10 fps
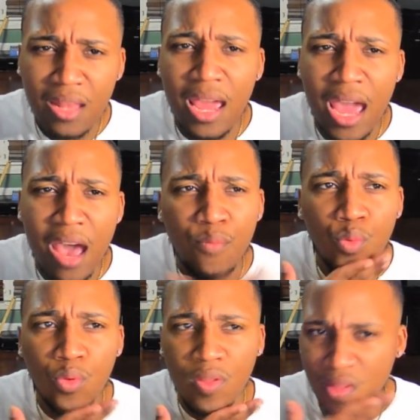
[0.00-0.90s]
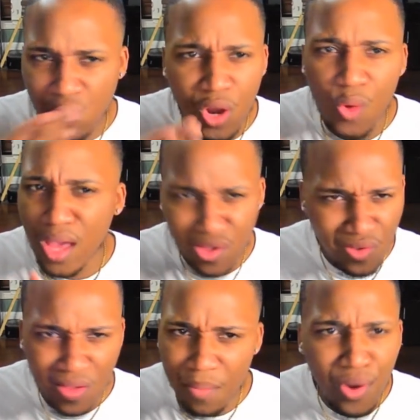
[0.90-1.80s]
They have, you know,
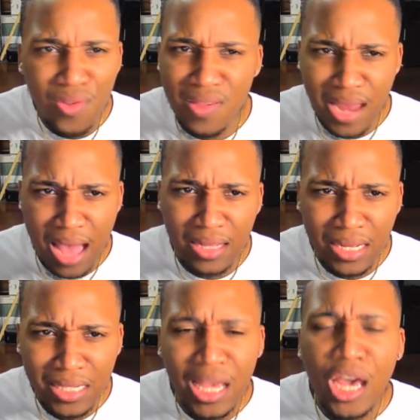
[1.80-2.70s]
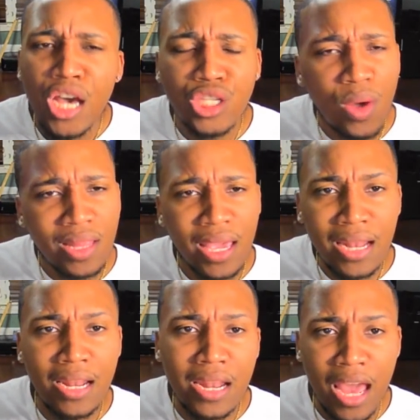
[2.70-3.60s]
interesting personalities. So at the
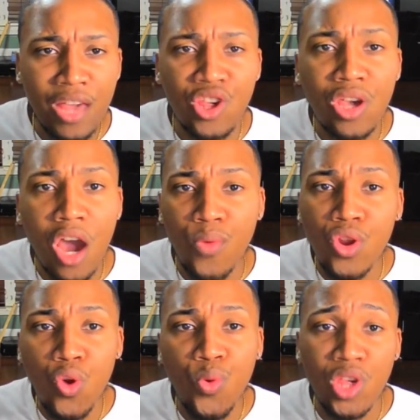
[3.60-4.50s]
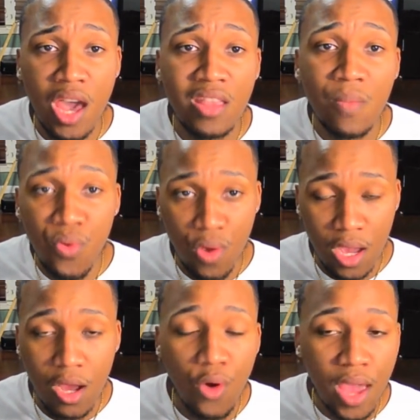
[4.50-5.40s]
end of the day, she already knew what she had to
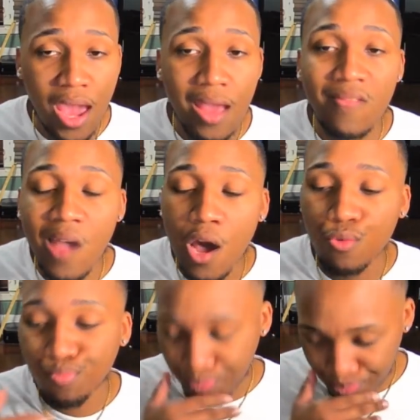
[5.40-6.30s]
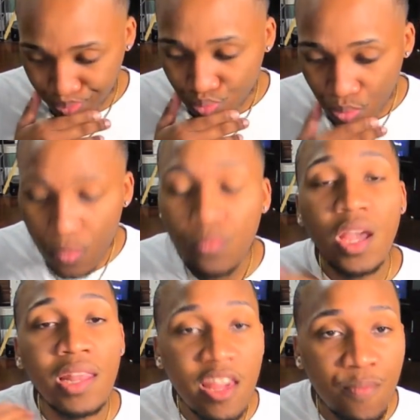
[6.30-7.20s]
bring. Okay. So
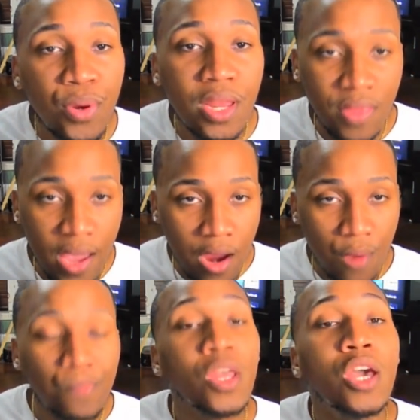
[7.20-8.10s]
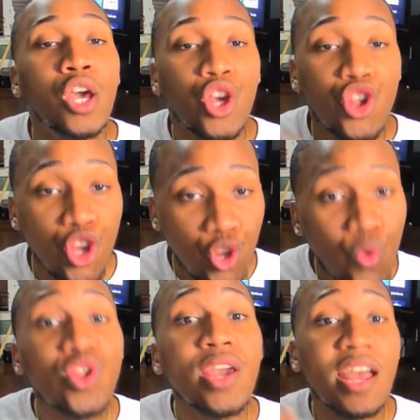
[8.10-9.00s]
let's put it there. She
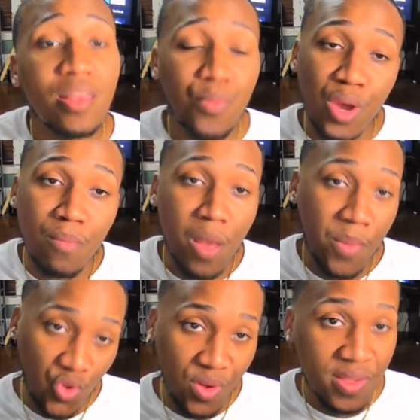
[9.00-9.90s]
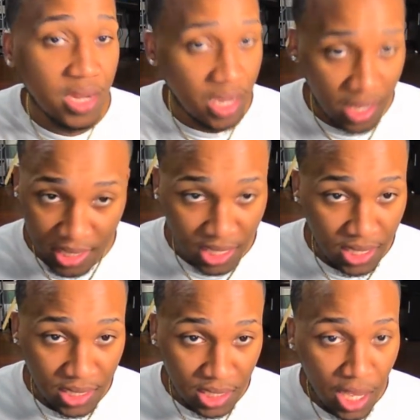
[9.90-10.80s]
knew she had to bring Mama Joyce and the
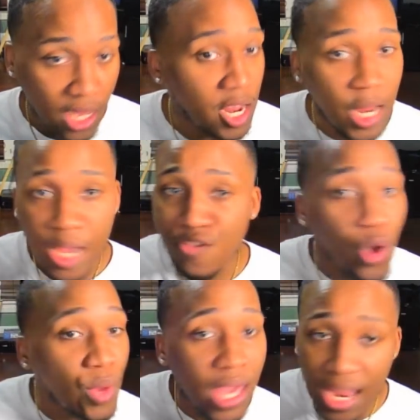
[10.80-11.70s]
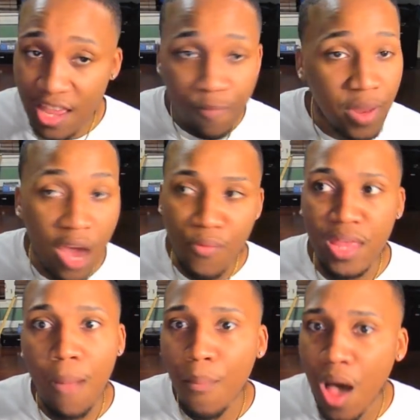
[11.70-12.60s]
aunties. There is no Kandi spinoff
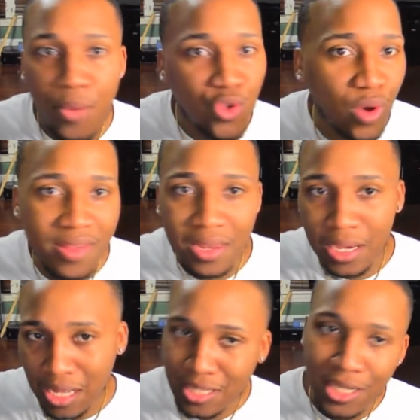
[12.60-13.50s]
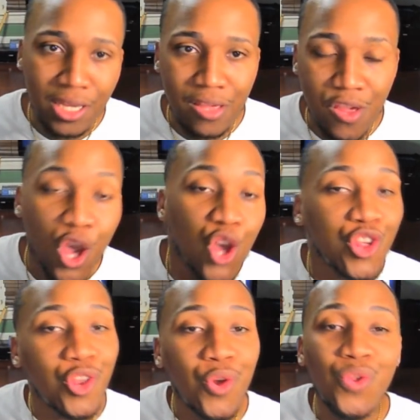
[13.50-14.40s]
without Mama Joyce and the aunties.
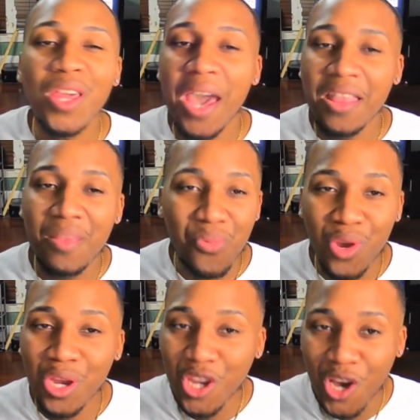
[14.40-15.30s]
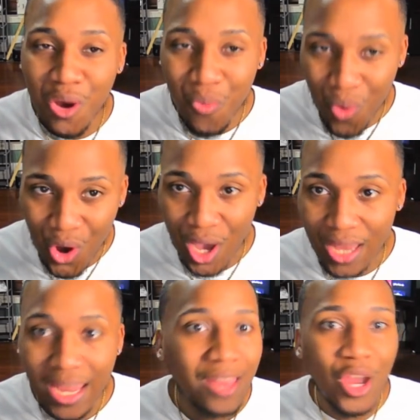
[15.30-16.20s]
She knew she had to bring Don Juan.
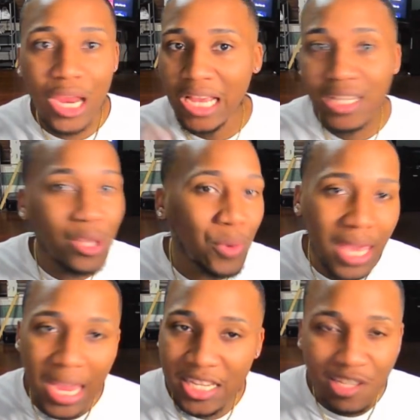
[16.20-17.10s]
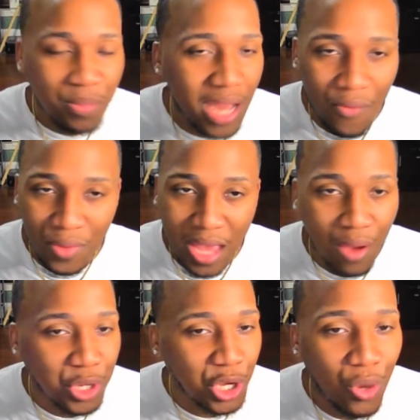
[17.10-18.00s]
There is no Kandi spinoff
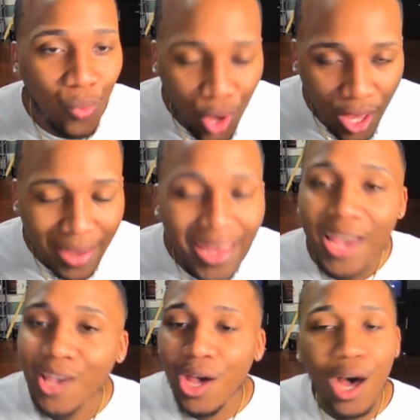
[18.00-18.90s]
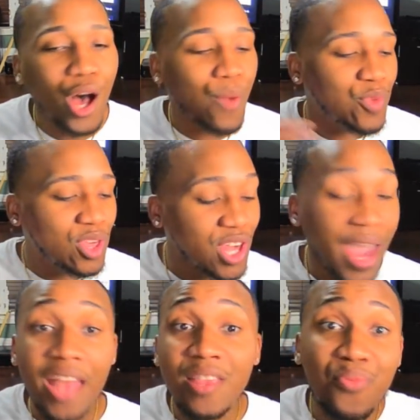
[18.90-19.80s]
without Don Juan. Um, she
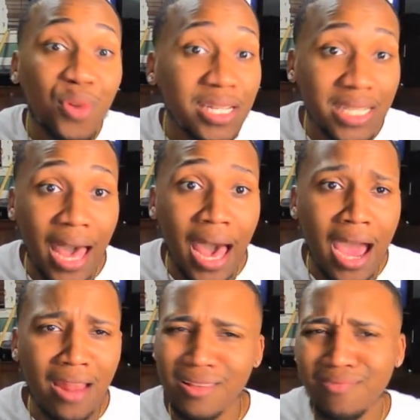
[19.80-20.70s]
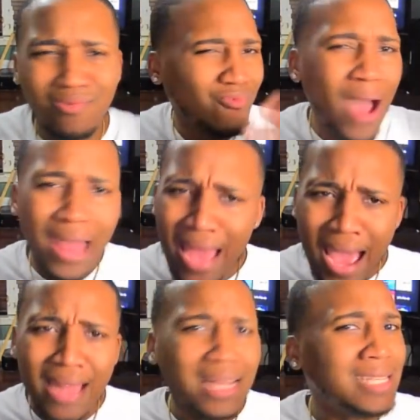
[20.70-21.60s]
had to bring Todd. Why
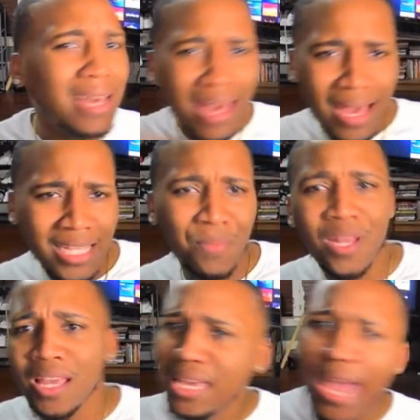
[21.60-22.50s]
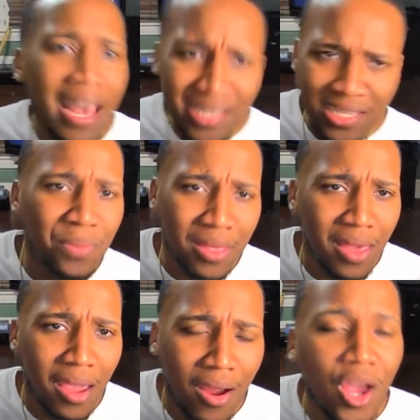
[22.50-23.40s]
not? That's her husband. He has to be
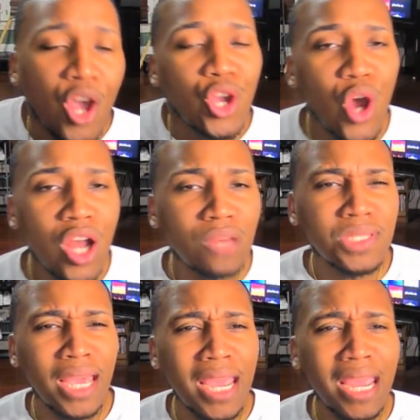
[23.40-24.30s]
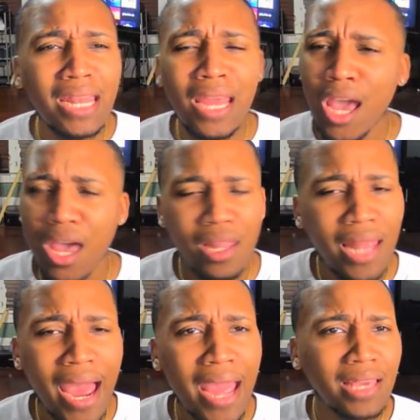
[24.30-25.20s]
there. You know what I'm saying?
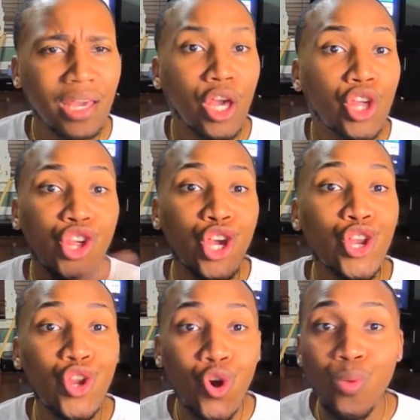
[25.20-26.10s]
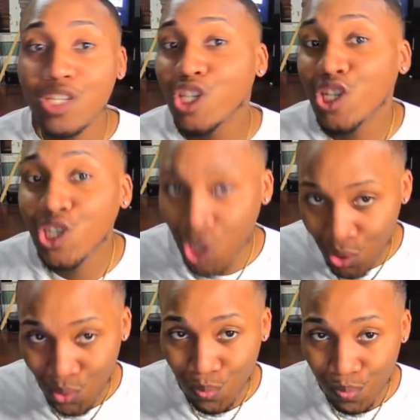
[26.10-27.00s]
Like she knew what to
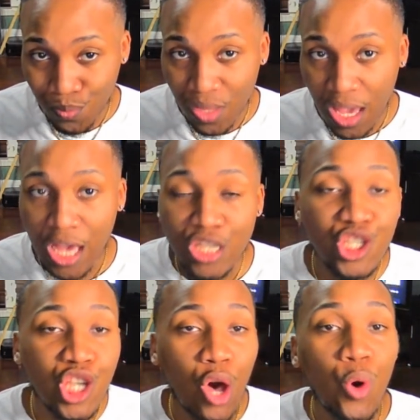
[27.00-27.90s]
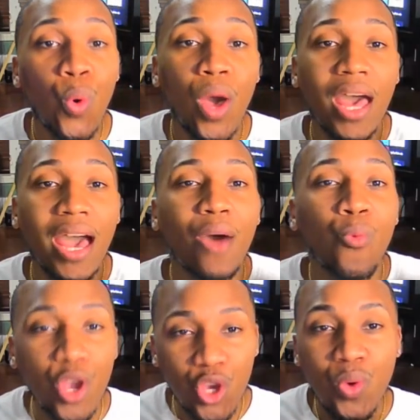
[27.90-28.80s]
do. So
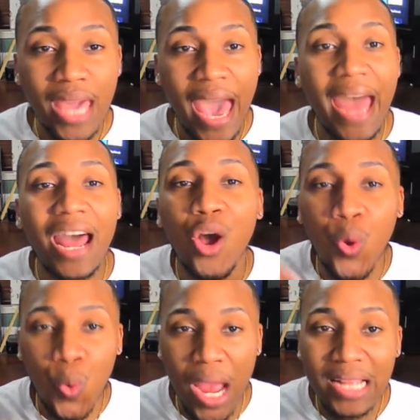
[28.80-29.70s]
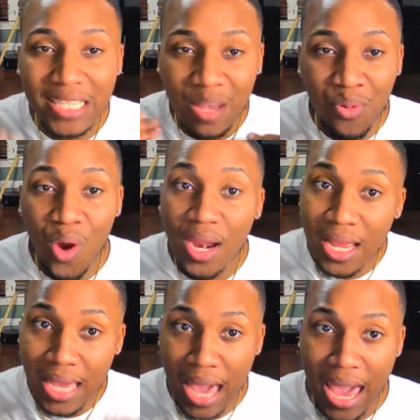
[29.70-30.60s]
when you got a great
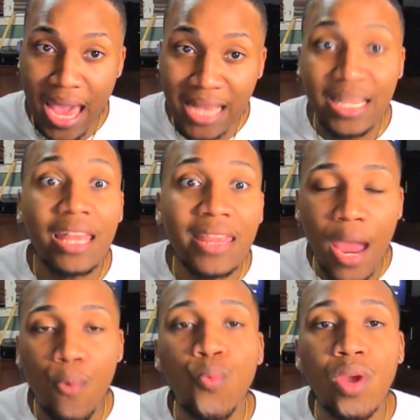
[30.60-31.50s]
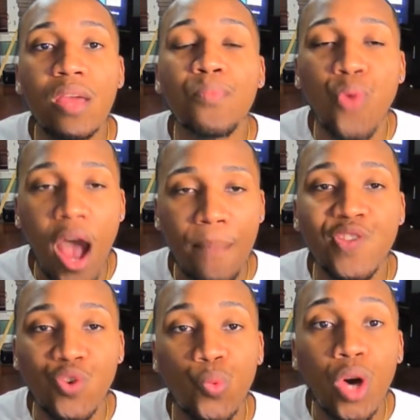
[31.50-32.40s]
supporting cast, that really
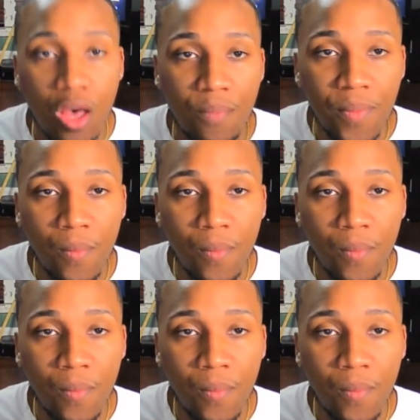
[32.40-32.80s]
props you up.